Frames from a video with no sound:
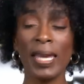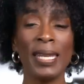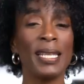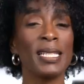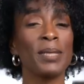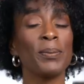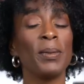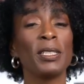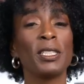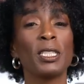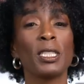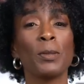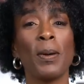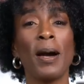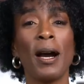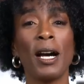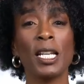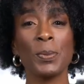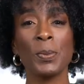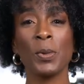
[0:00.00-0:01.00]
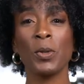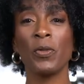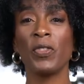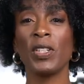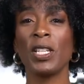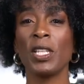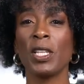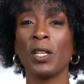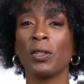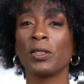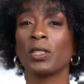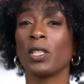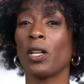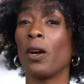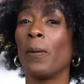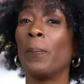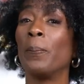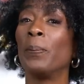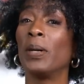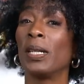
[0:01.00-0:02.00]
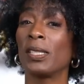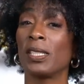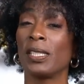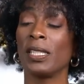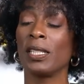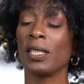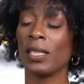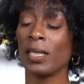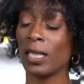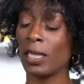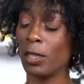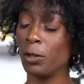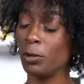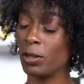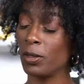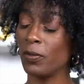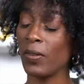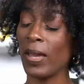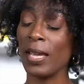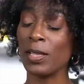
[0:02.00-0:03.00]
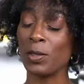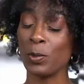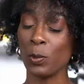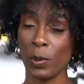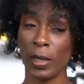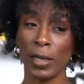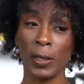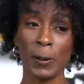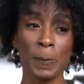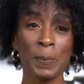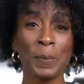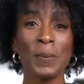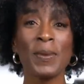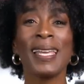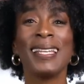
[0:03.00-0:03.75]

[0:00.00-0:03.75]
and as much as possible, videos that are budget inclusive as well.